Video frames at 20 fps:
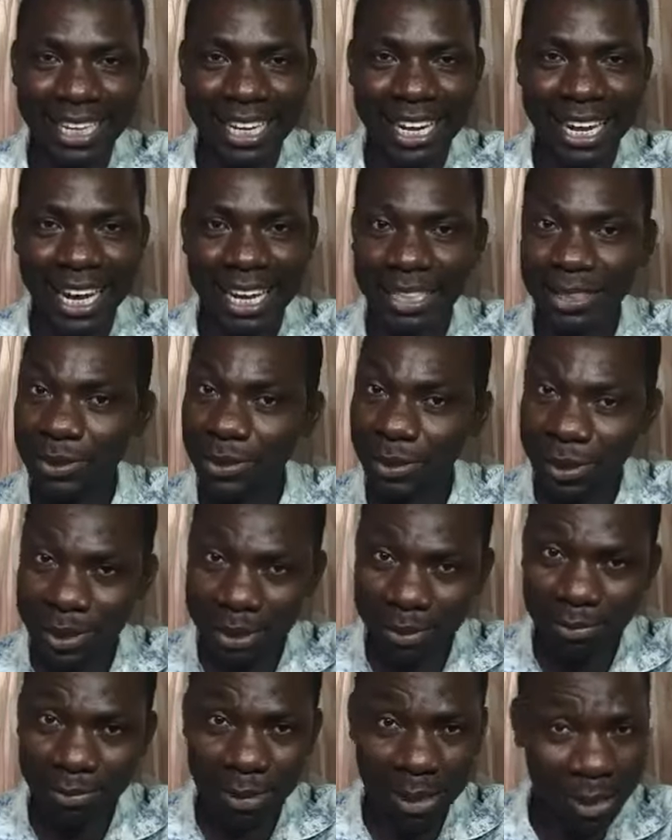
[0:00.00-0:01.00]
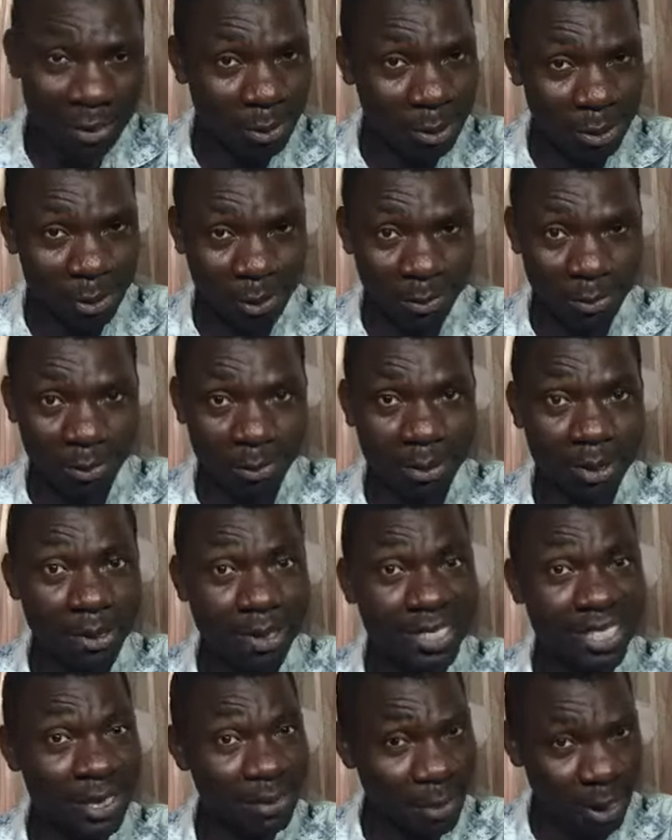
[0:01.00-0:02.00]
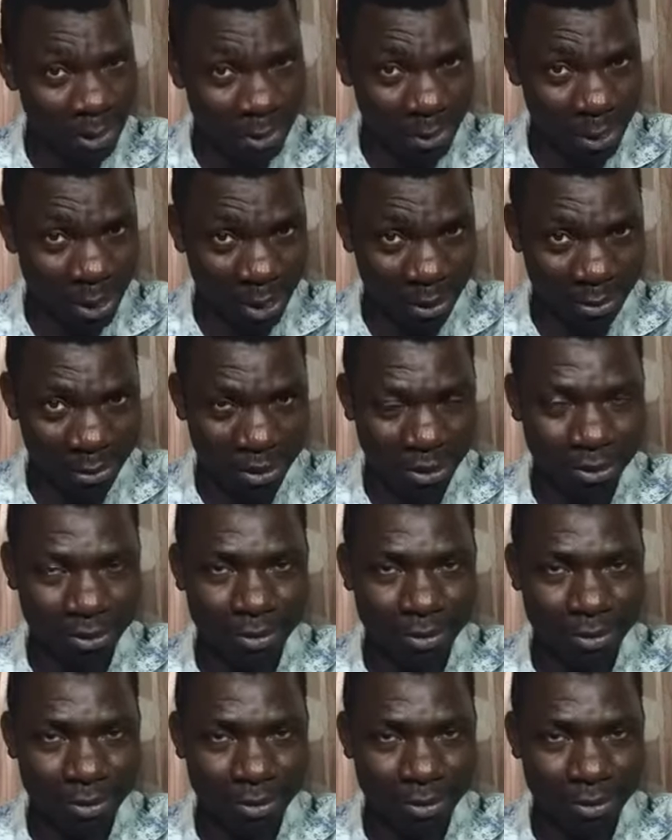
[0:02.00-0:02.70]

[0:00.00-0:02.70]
I studied very much of cinematography.